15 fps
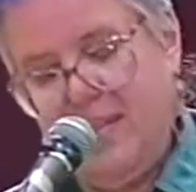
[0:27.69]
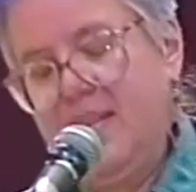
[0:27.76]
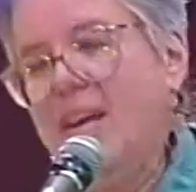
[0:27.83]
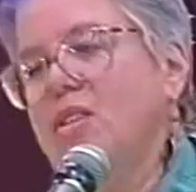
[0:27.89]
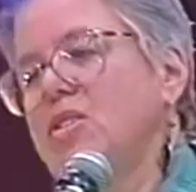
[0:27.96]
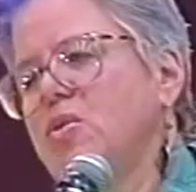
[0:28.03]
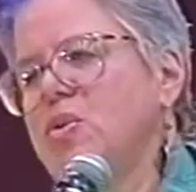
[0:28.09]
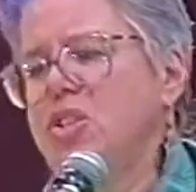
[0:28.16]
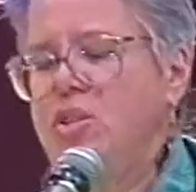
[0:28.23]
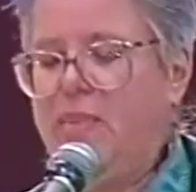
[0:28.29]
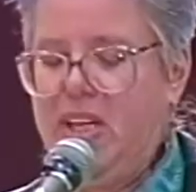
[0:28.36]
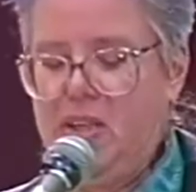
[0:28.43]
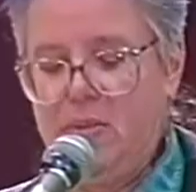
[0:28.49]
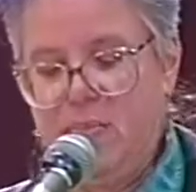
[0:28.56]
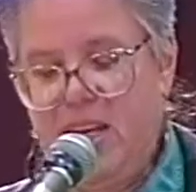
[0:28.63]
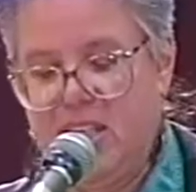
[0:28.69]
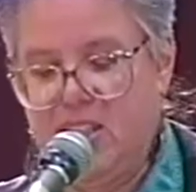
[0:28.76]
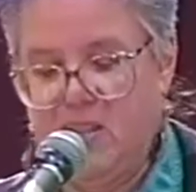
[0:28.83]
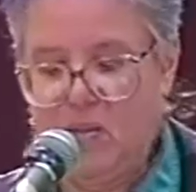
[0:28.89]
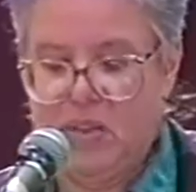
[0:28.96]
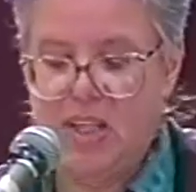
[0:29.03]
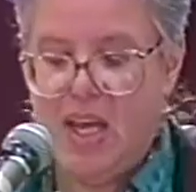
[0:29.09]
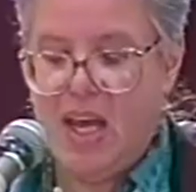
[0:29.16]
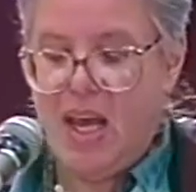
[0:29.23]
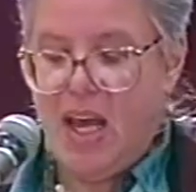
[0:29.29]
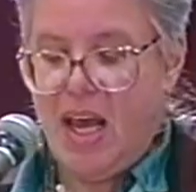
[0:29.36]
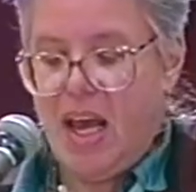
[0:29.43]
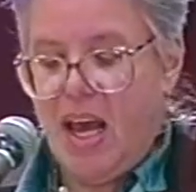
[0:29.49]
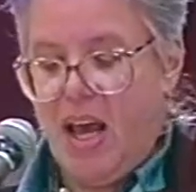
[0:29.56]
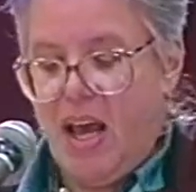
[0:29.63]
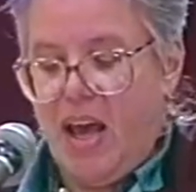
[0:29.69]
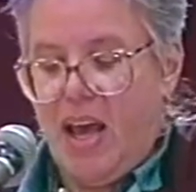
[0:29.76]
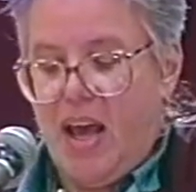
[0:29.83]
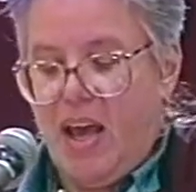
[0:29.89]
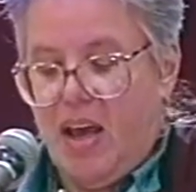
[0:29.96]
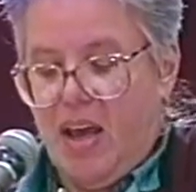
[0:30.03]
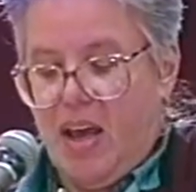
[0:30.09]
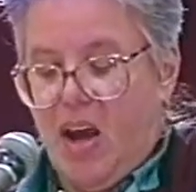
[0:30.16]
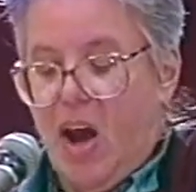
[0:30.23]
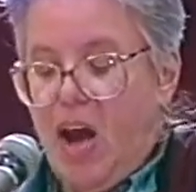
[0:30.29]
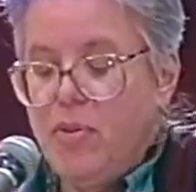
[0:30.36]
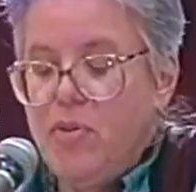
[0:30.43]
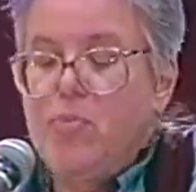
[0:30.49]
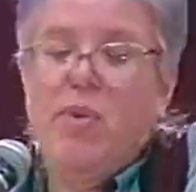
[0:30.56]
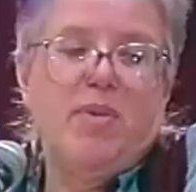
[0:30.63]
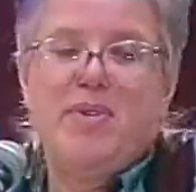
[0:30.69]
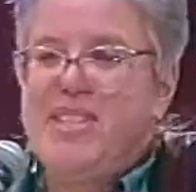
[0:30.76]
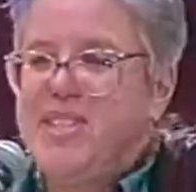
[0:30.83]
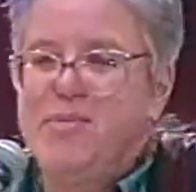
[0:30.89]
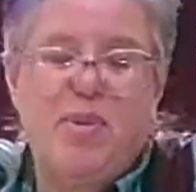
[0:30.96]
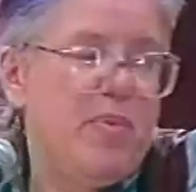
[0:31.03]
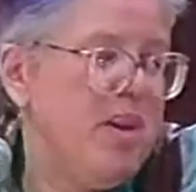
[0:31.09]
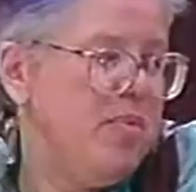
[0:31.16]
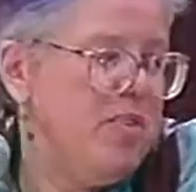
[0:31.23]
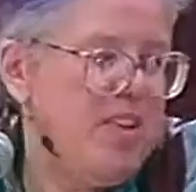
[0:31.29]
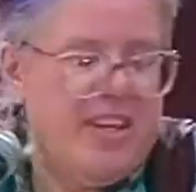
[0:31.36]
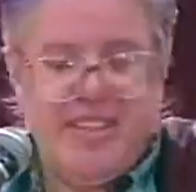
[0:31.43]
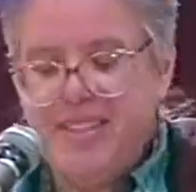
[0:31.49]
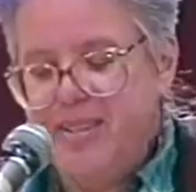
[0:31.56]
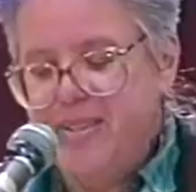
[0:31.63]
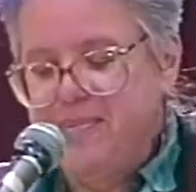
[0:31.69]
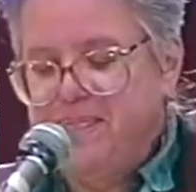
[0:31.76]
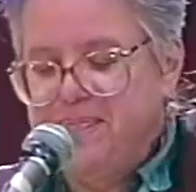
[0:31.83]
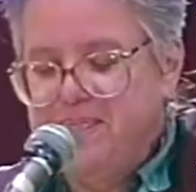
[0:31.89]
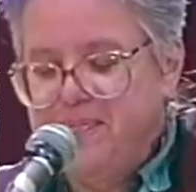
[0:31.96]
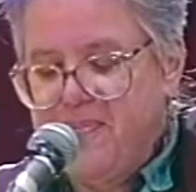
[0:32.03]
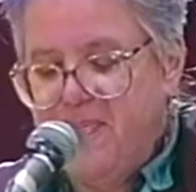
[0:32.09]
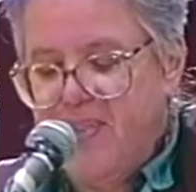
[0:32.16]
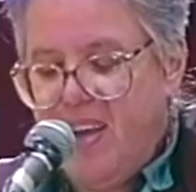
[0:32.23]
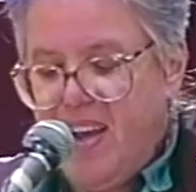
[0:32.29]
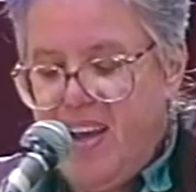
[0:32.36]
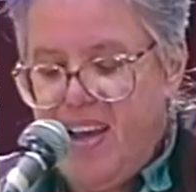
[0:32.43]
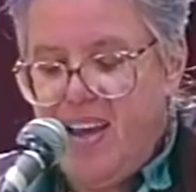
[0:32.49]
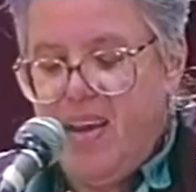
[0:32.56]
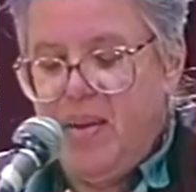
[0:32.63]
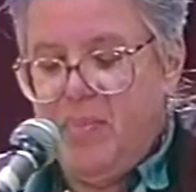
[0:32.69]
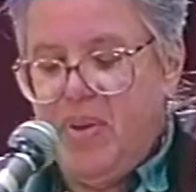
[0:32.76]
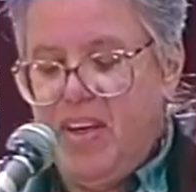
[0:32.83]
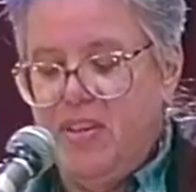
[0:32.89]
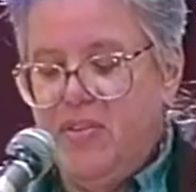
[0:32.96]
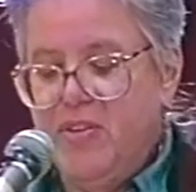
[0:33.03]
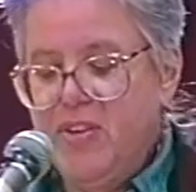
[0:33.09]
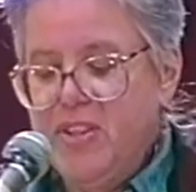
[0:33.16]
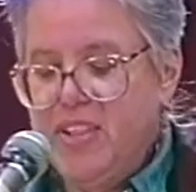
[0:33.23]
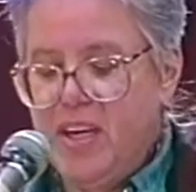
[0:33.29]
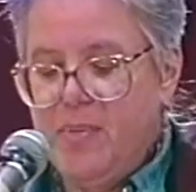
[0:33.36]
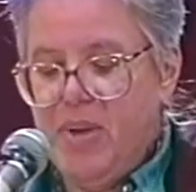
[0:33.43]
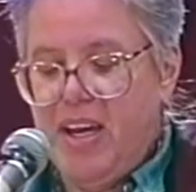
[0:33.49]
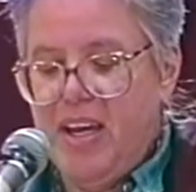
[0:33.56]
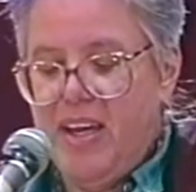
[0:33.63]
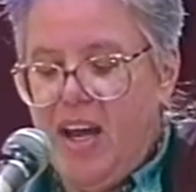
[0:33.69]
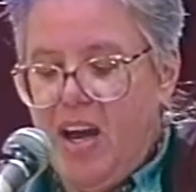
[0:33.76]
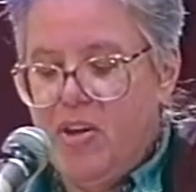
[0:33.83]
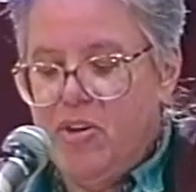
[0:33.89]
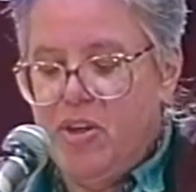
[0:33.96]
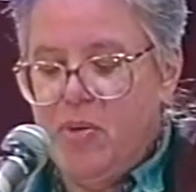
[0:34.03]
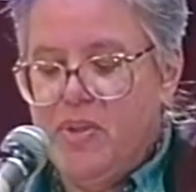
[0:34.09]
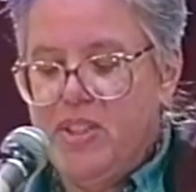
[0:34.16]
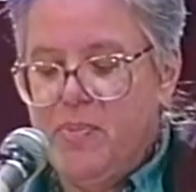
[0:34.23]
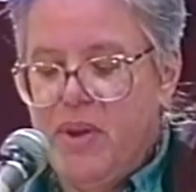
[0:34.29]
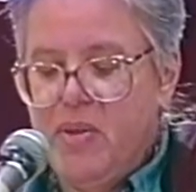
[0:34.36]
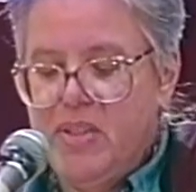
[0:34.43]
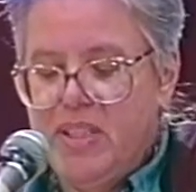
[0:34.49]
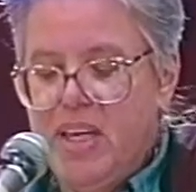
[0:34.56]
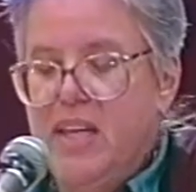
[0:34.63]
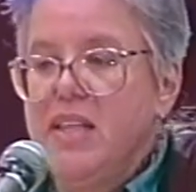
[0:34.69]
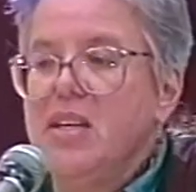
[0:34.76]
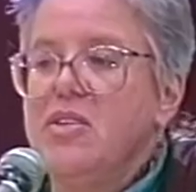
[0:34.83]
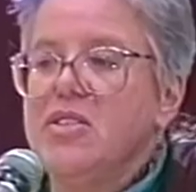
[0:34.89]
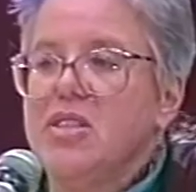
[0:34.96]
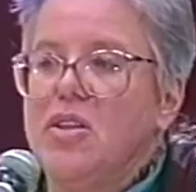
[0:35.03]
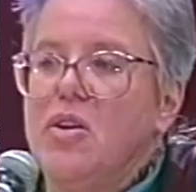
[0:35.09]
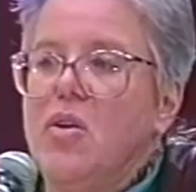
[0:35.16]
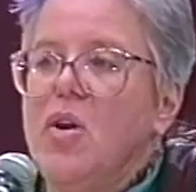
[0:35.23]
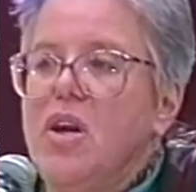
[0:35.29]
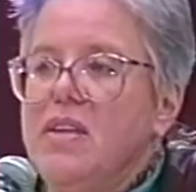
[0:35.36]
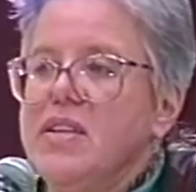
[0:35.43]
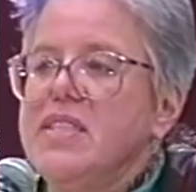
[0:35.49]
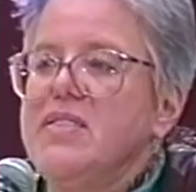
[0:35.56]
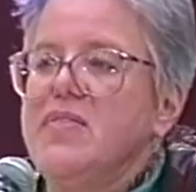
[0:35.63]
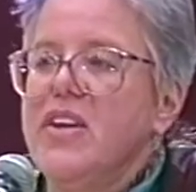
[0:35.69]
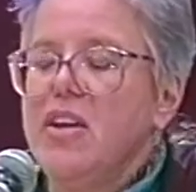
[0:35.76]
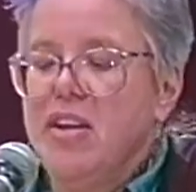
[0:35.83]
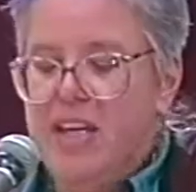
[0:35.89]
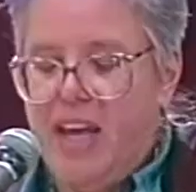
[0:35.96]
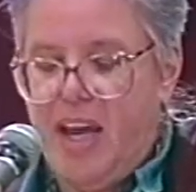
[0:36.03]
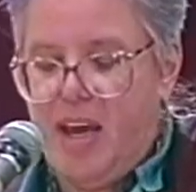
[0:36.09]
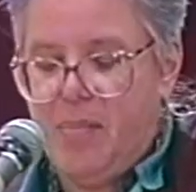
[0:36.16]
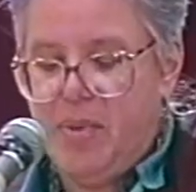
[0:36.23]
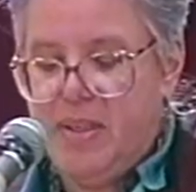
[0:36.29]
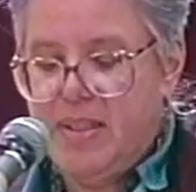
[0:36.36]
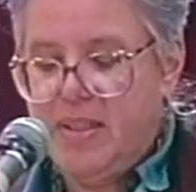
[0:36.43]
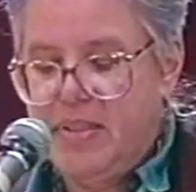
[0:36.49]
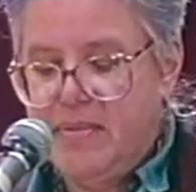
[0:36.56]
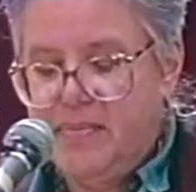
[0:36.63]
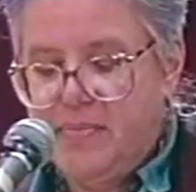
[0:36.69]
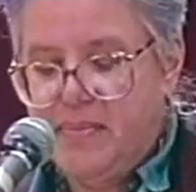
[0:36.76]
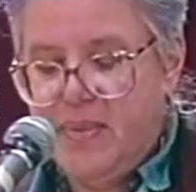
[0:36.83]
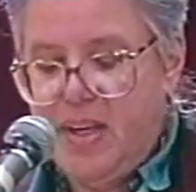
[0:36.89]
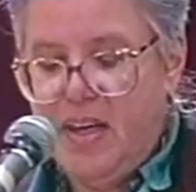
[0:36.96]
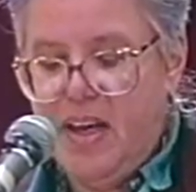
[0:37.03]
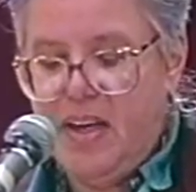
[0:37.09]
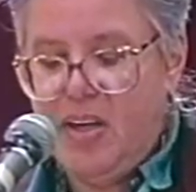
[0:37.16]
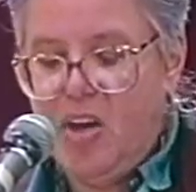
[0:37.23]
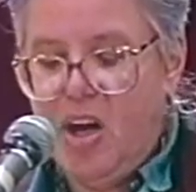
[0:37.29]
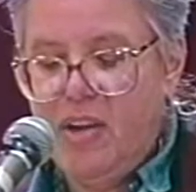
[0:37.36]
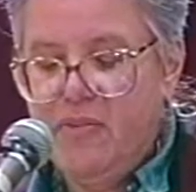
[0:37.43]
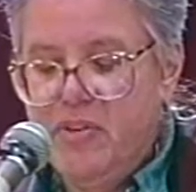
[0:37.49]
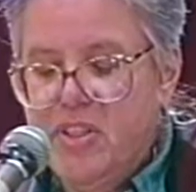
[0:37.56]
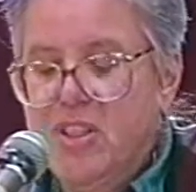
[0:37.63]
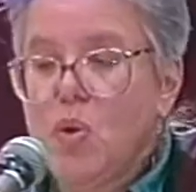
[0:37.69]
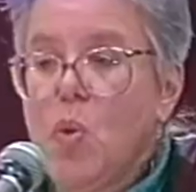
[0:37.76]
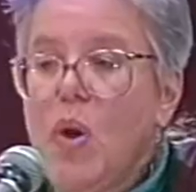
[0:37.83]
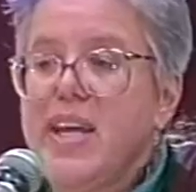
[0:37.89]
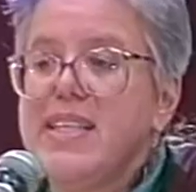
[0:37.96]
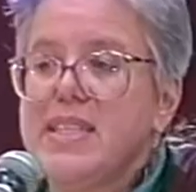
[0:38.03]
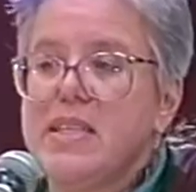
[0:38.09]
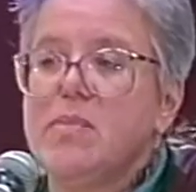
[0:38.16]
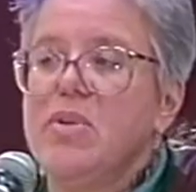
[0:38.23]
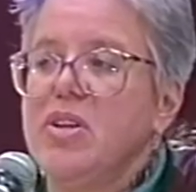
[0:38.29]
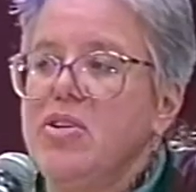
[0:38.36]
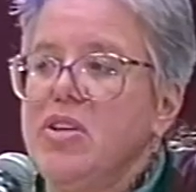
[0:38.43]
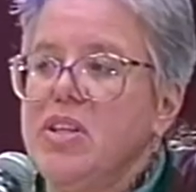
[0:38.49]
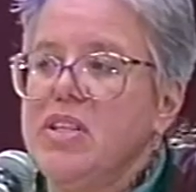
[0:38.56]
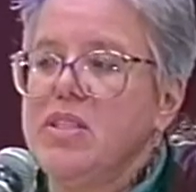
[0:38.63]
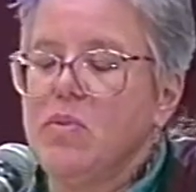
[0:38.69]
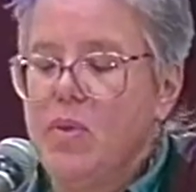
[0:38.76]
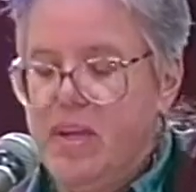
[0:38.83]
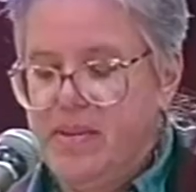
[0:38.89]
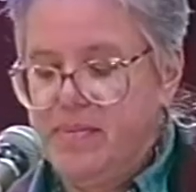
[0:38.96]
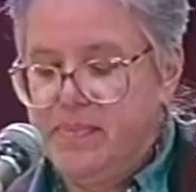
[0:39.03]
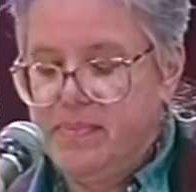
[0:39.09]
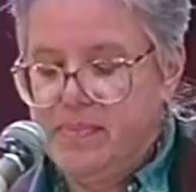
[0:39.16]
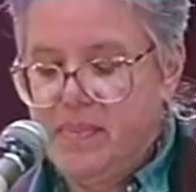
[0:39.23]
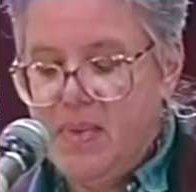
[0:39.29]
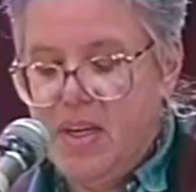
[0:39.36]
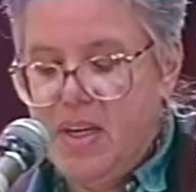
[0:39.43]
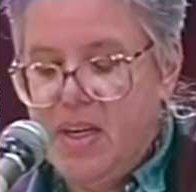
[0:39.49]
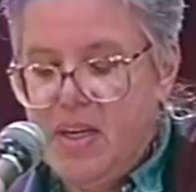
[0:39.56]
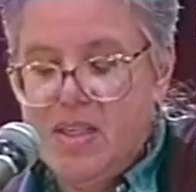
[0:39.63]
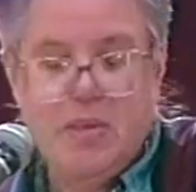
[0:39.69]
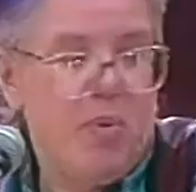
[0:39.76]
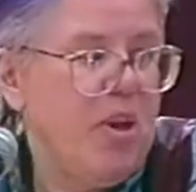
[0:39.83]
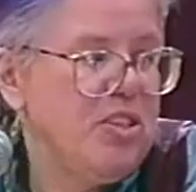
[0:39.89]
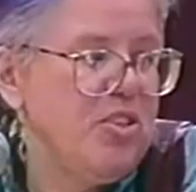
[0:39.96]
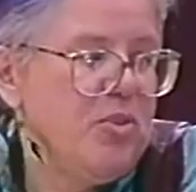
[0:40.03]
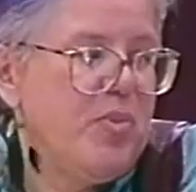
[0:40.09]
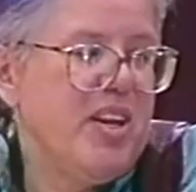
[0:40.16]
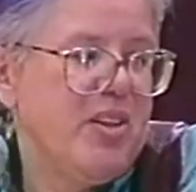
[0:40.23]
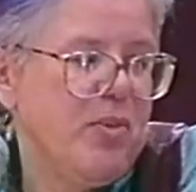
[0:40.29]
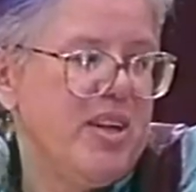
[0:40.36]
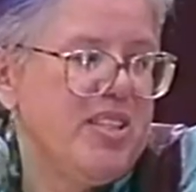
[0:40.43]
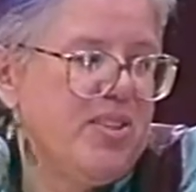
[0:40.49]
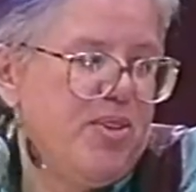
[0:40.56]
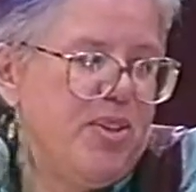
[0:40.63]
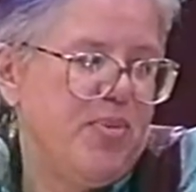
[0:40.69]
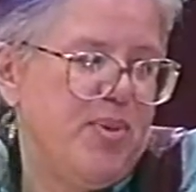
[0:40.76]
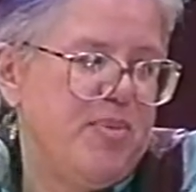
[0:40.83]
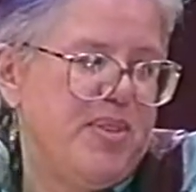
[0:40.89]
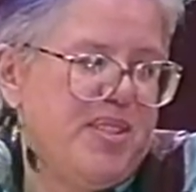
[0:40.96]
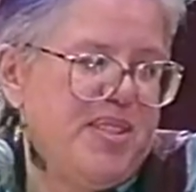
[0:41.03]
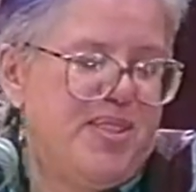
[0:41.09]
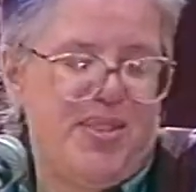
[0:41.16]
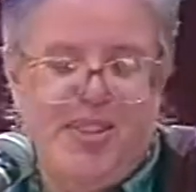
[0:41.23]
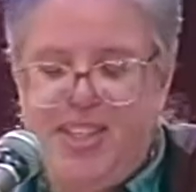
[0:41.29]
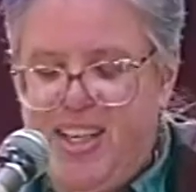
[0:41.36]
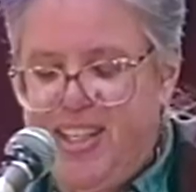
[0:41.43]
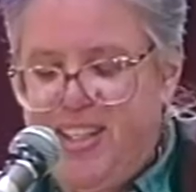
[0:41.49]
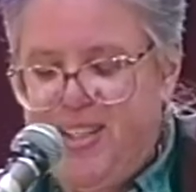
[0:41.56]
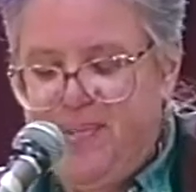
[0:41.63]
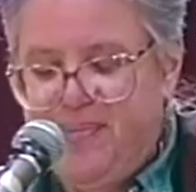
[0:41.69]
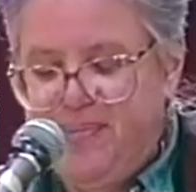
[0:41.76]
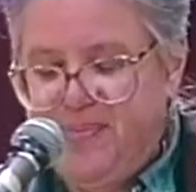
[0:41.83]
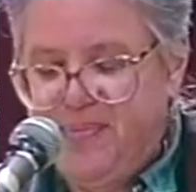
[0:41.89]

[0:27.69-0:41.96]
Now switch to my other page of notes. Audrey probably doesn't remember this, but the first time I encountered her was about 10 years ago on this very campus at a conference quite similar to this one, sponsored by the West Kootenay Women's Association.